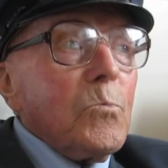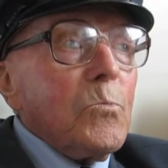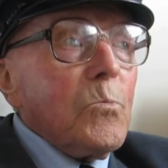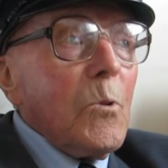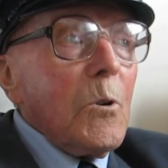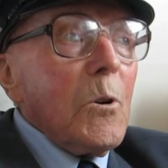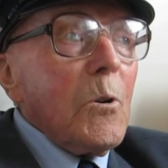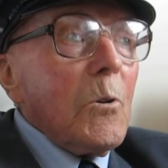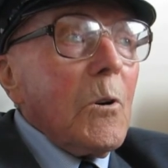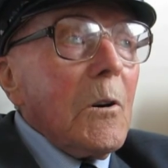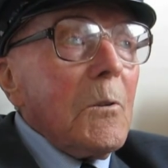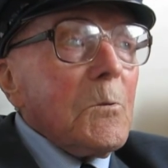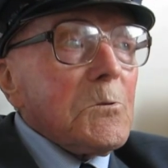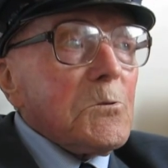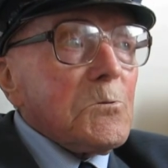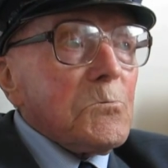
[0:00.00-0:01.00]
where
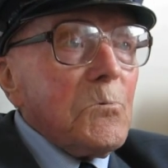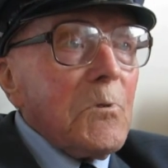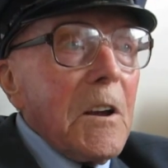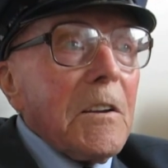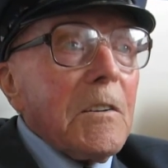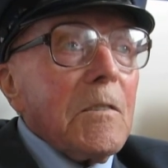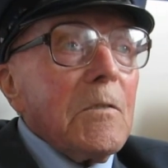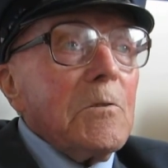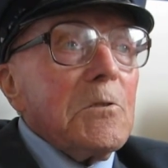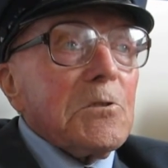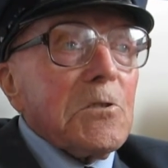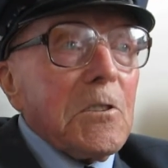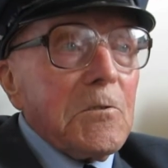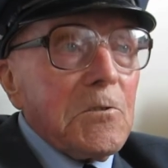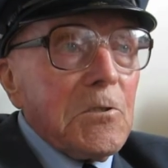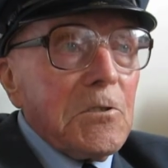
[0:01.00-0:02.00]
I used
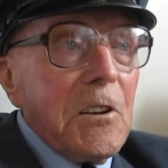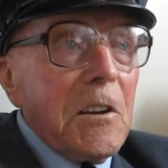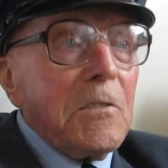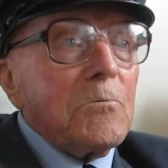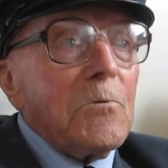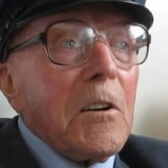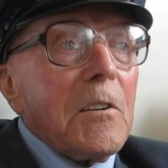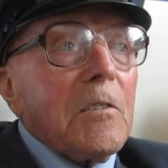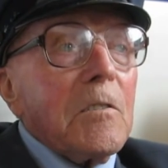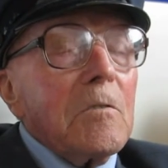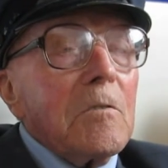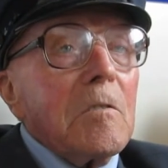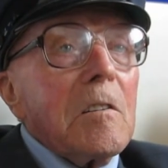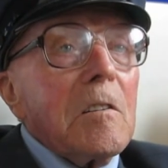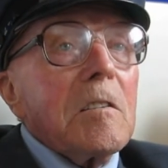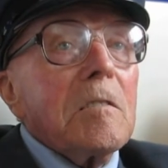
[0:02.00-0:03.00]
to attend
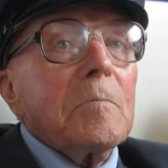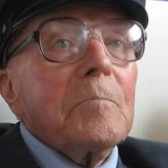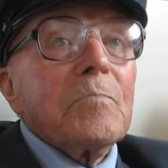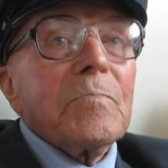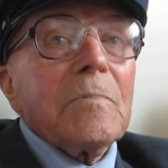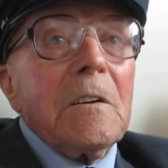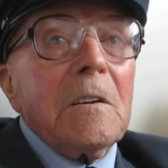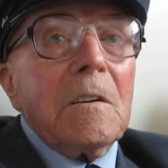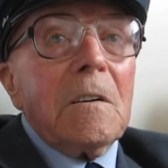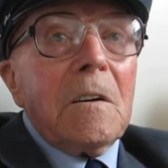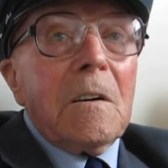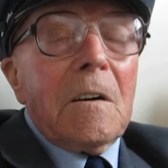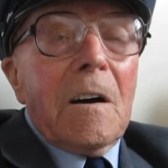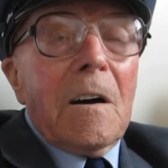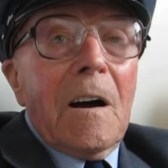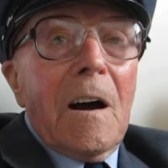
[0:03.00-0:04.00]
regularly,
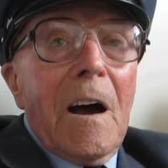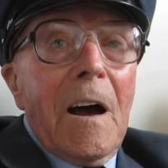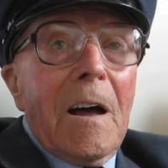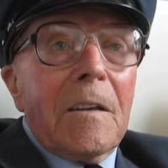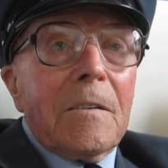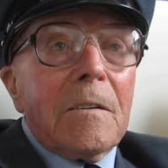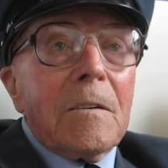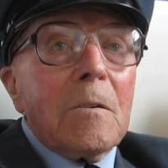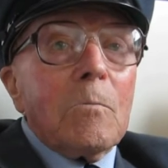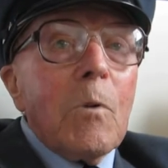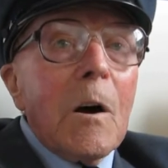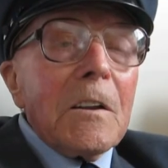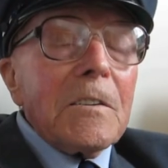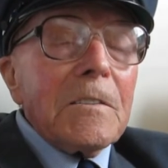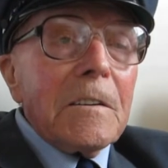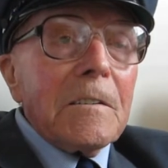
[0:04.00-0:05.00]
and
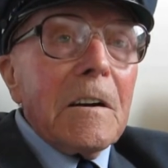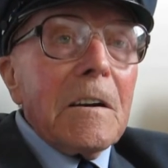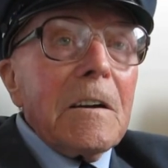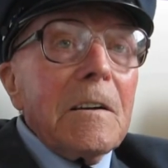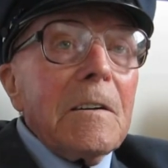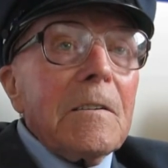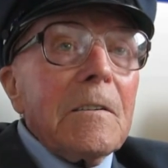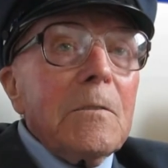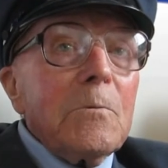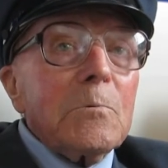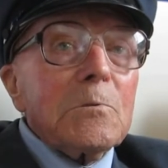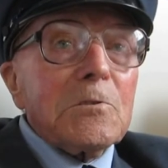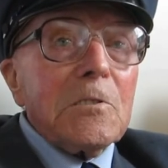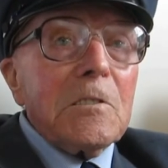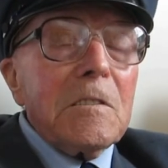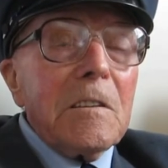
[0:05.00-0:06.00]
one day he
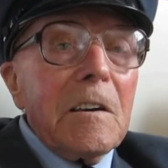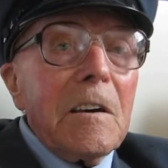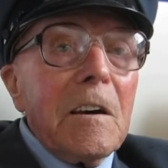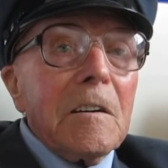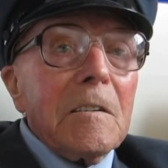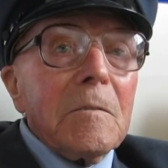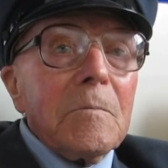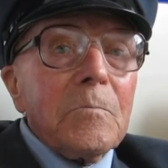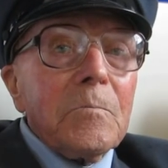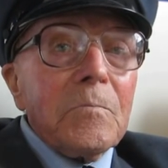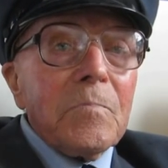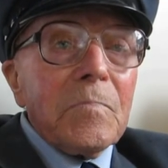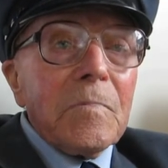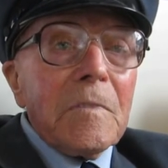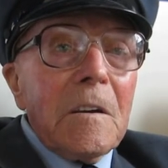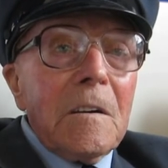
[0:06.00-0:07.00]
was in there,
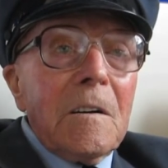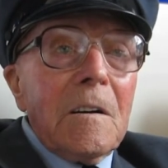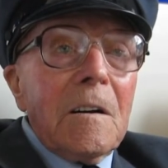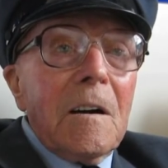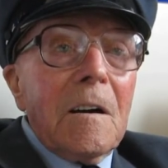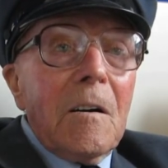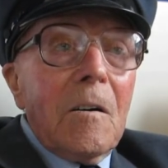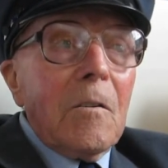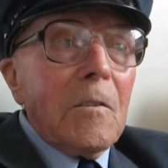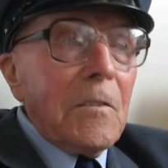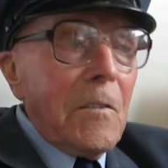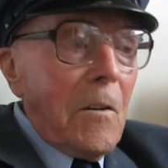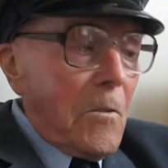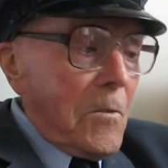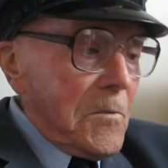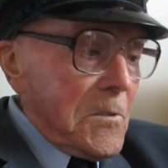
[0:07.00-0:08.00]

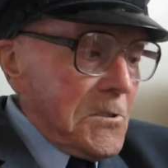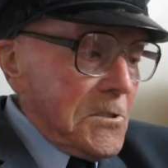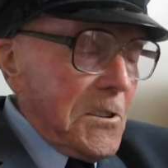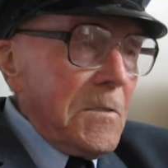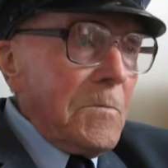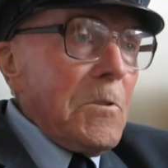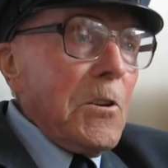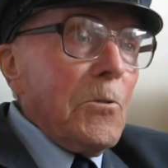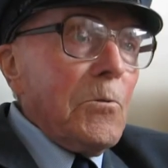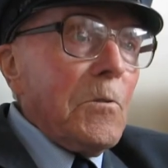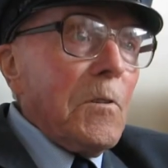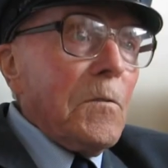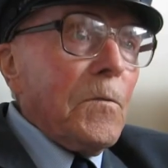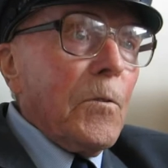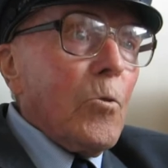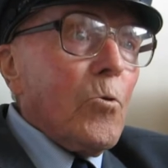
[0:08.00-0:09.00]
I was in
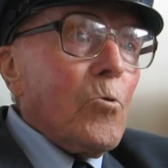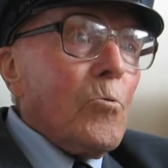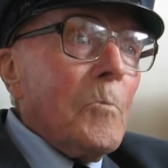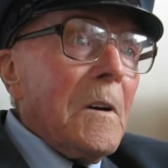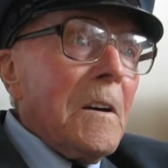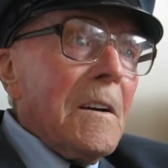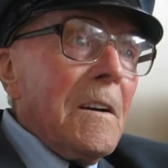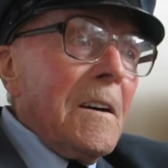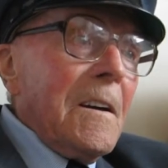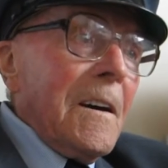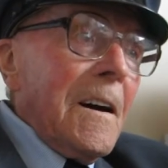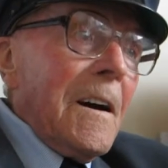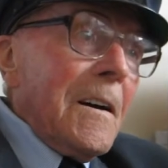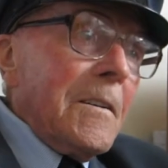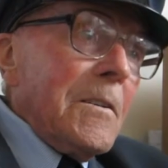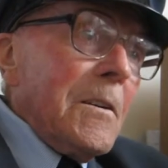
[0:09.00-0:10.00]
uniform,
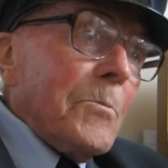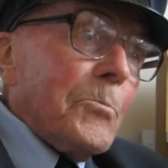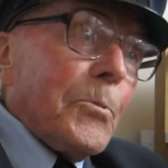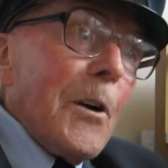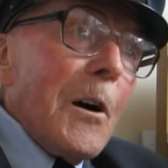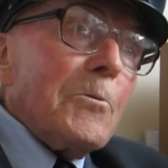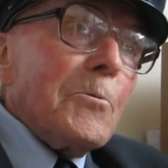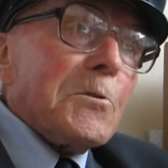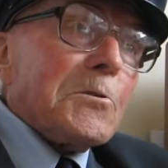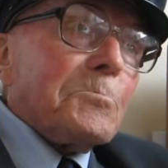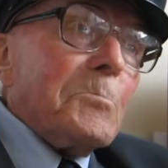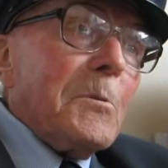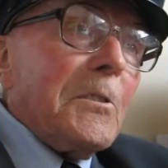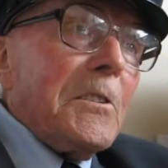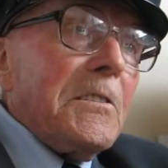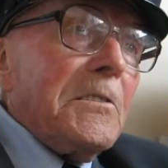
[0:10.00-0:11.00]
and he approached
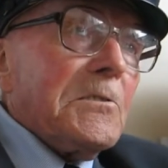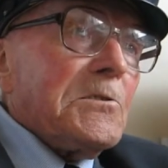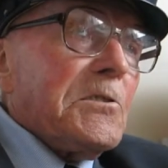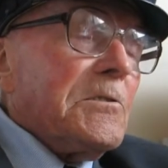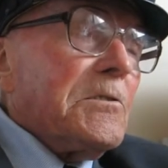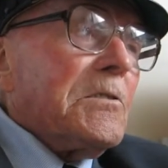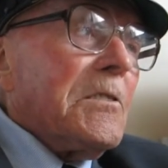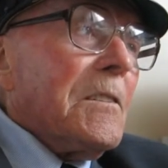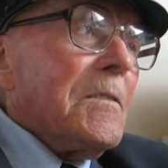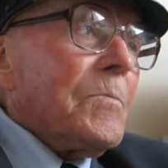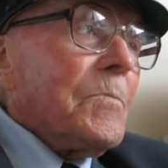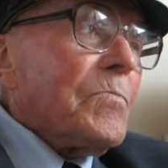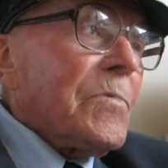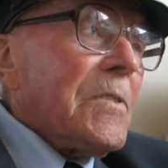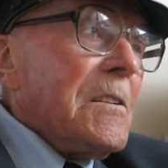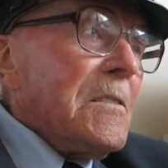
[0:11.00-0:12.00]
me. He said,
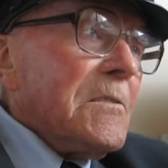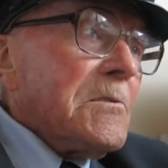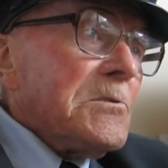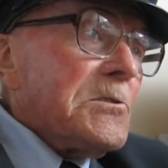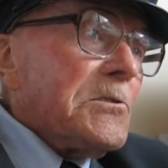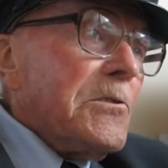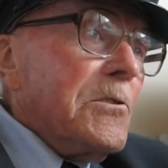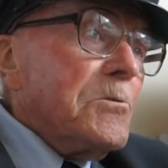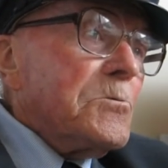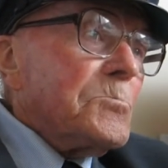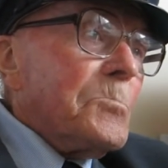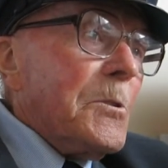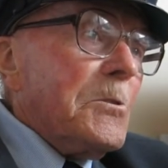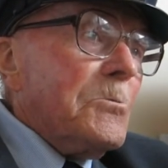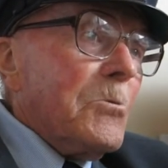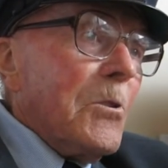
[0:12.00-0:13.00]
"Excuse
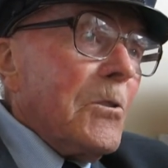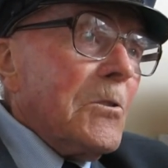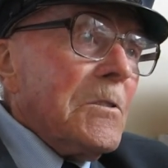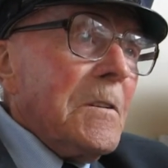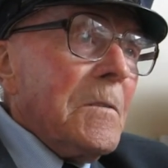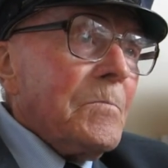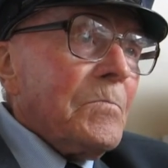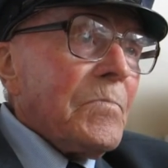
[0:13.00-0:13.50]
me, Ron,"